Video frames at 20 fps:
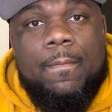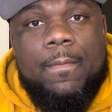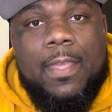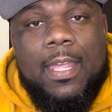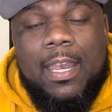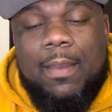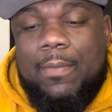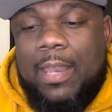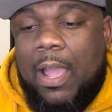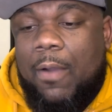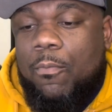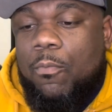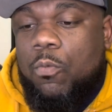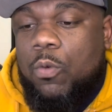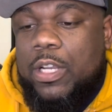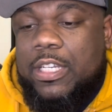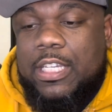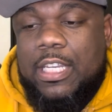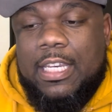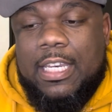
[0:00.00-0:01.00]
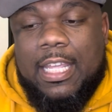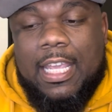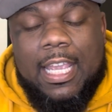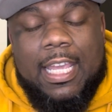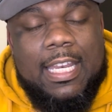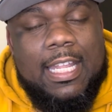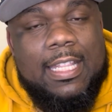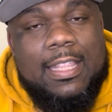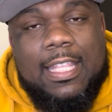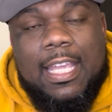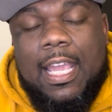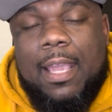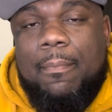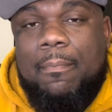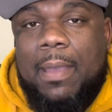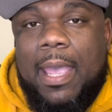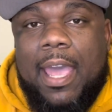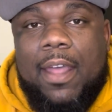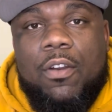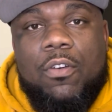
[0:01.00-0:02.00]
And I'm not wishing anything
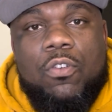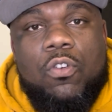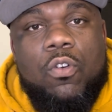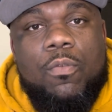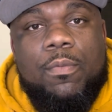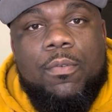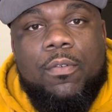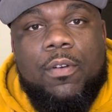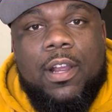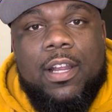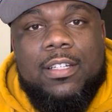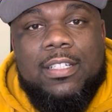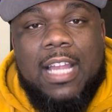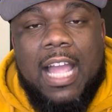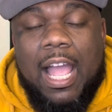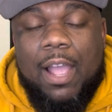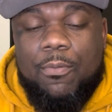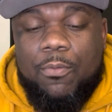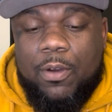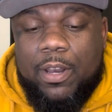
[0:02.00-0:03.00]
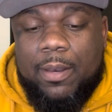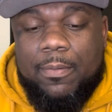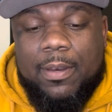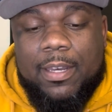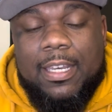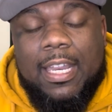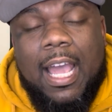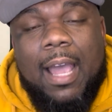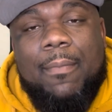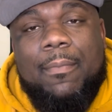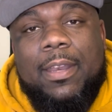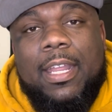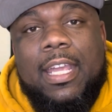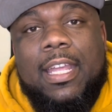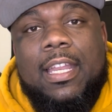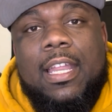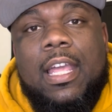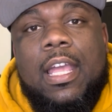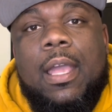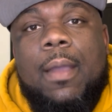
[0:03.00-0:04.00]
bad on Cooper Rush. I want him to
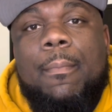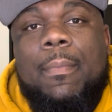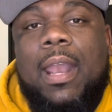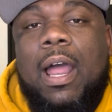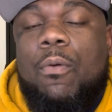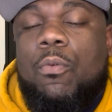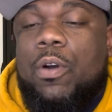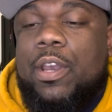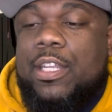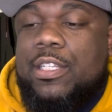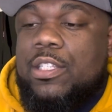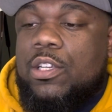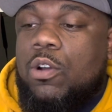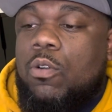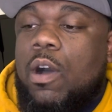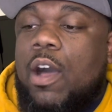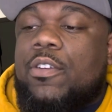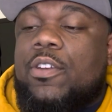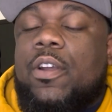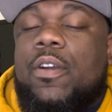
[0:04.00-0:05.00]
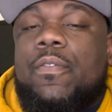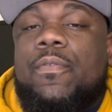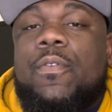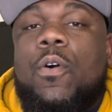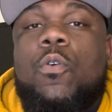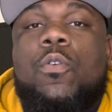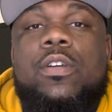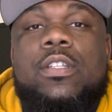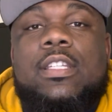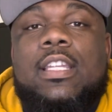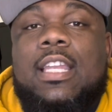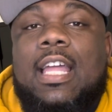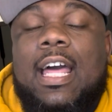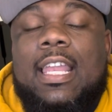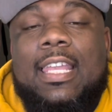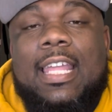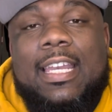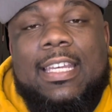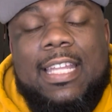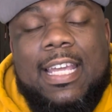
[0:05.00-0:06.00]
dominate. But I want us to go out there focused and
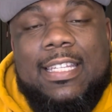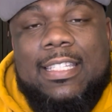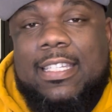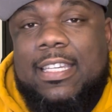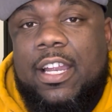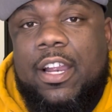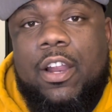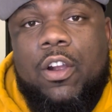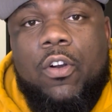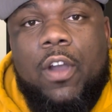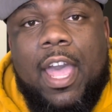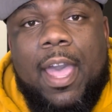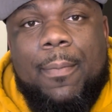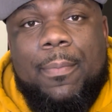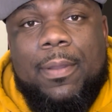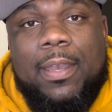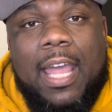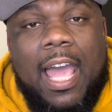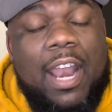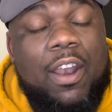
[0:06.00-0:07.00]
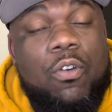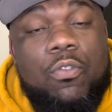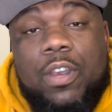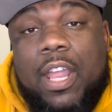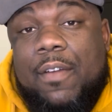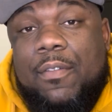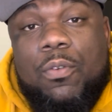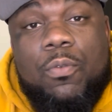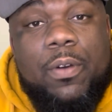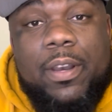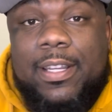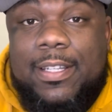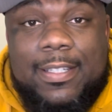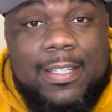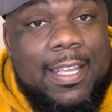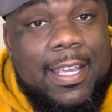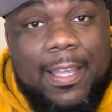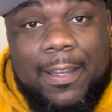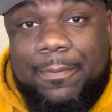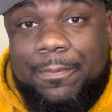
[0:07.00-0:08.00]
not let that scenario happen. I don't never want to
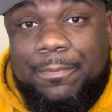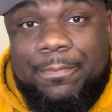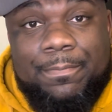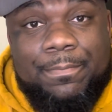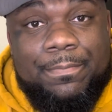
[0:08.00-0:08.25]
see it.